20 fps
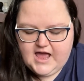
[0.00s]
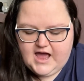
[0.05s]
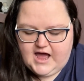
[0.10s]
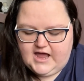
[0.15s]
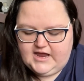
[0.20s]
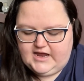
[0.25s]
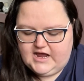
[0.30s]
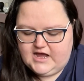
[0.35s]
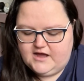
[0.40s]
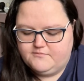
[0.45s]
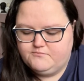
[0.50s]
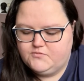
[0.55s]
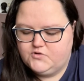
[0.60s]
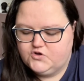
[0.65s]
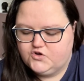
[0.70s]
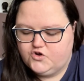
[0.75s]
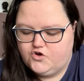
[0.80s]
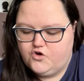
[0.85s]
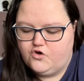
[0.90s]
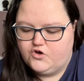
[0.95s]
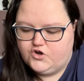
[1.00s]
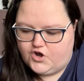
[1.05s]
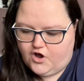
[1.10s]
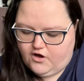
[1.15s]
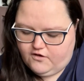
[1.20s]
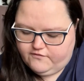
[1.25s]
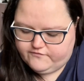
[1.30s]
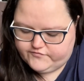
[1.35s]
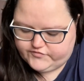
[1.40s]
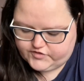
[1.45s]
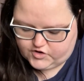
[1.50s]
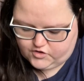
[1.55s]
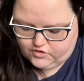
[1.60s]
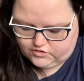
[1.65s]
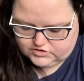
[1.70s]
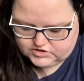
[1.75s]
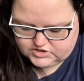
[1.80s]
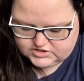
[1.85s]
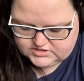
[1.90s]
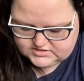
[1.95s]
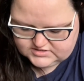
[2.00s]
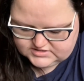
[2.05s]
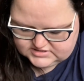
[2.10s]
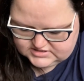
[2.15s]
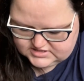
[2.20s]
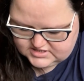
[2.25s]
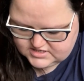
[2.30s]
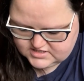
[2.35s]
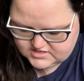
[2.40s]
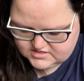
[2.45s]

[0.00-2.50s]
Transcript: I am cutting off the colours